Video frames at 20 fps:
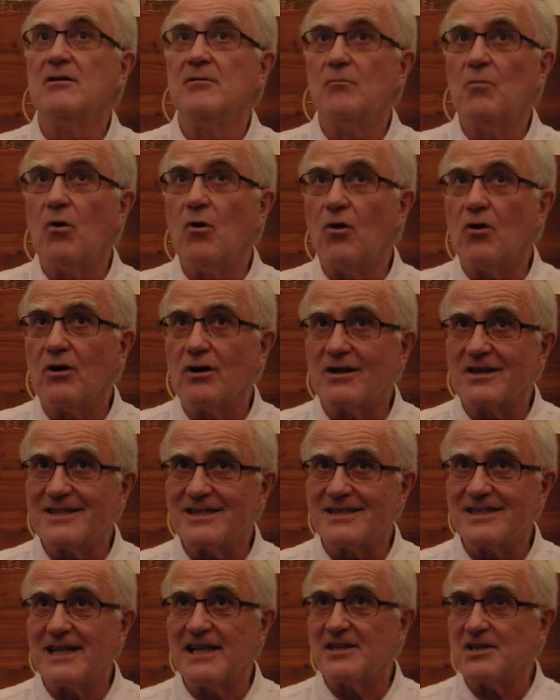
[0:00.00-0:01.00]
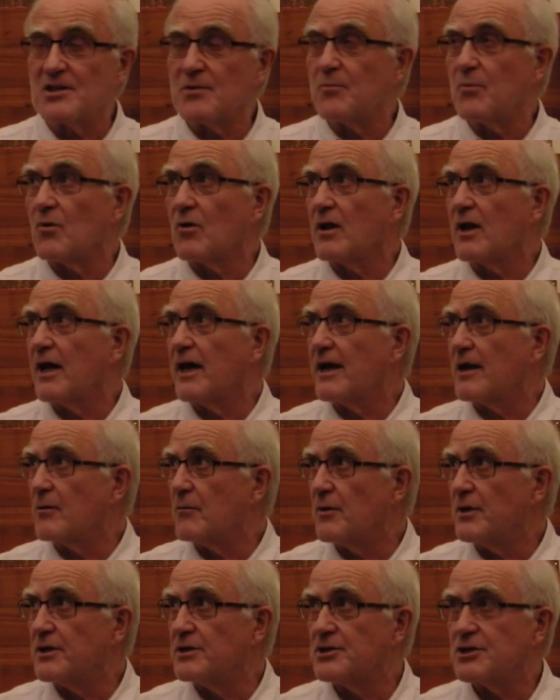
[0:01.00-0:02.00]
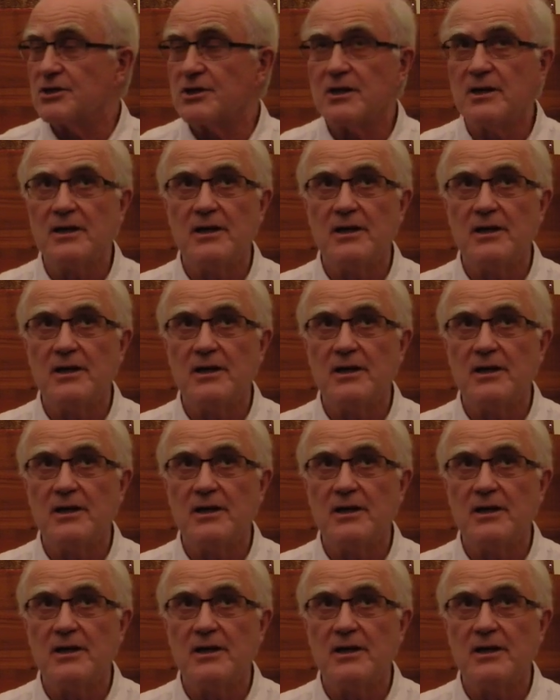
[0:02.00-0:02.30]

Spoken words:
more accessible language